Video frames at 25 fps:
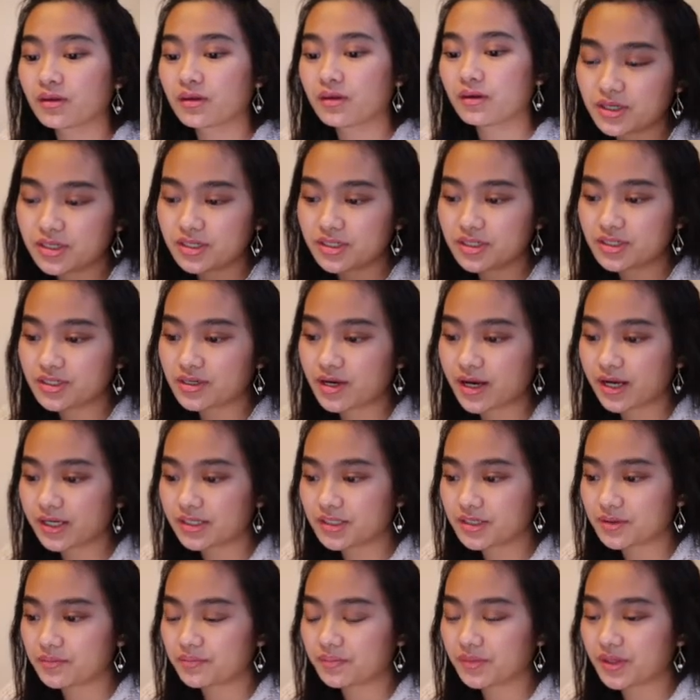This is
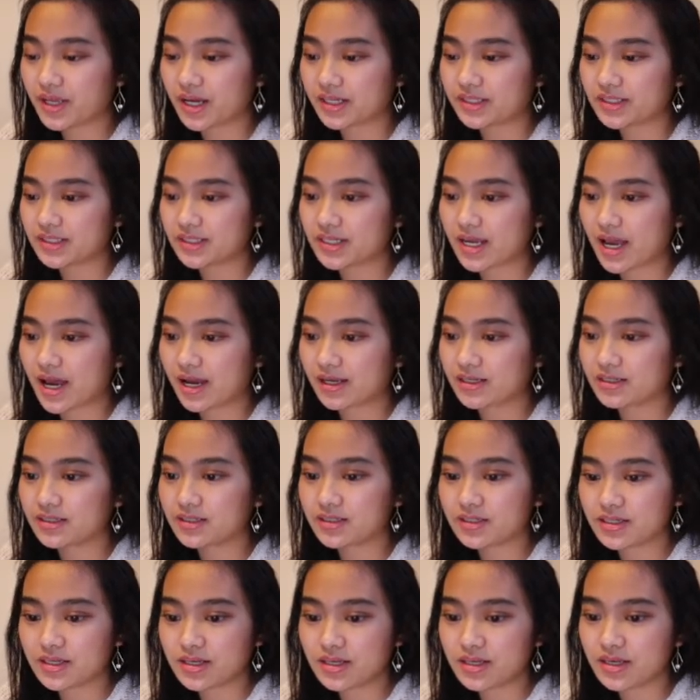item that I
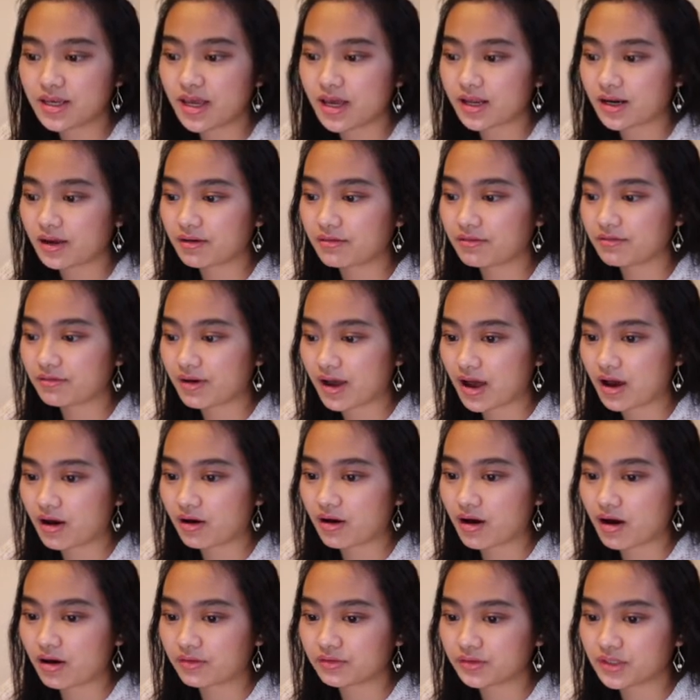see and I
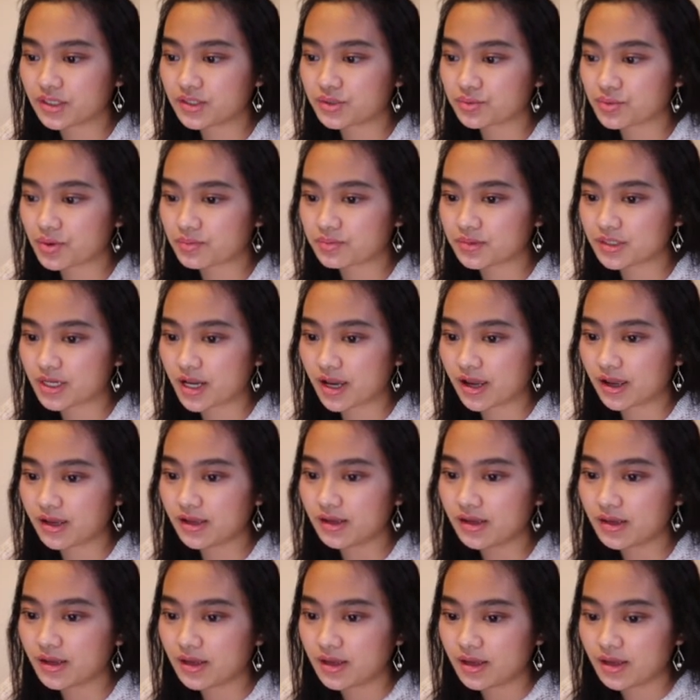found on this
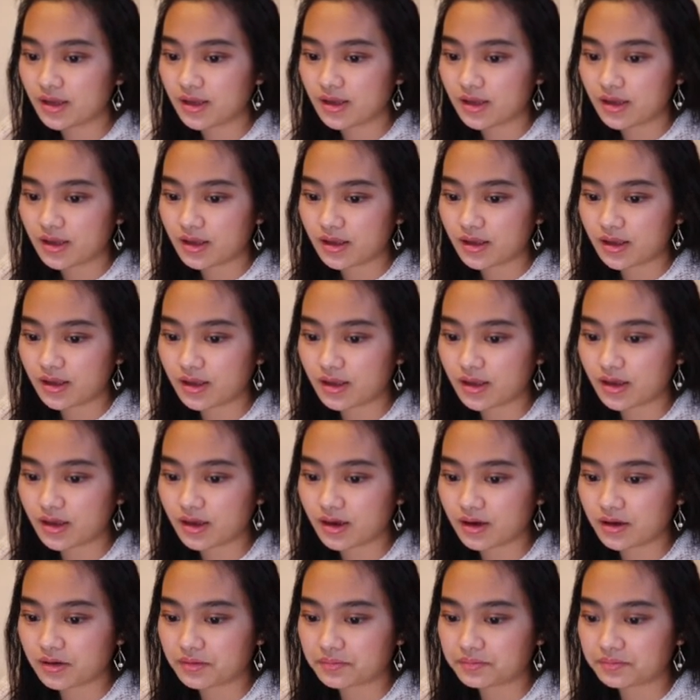website,
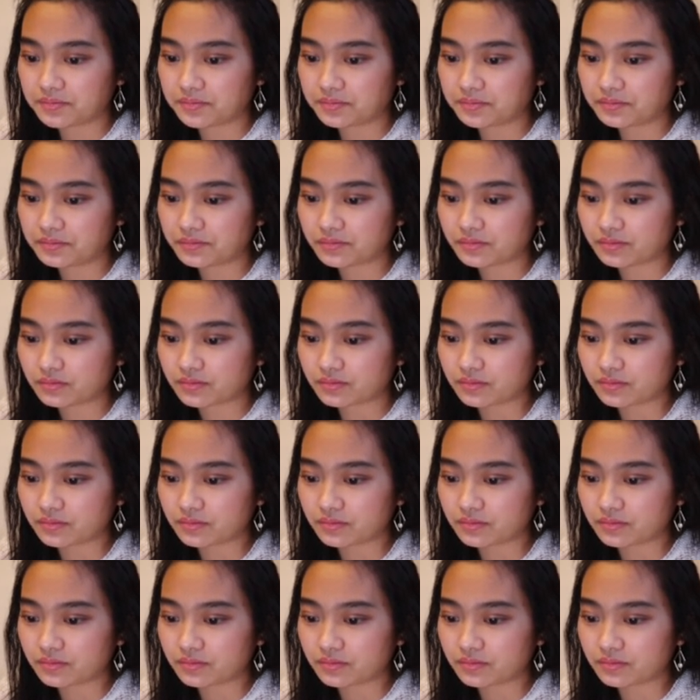and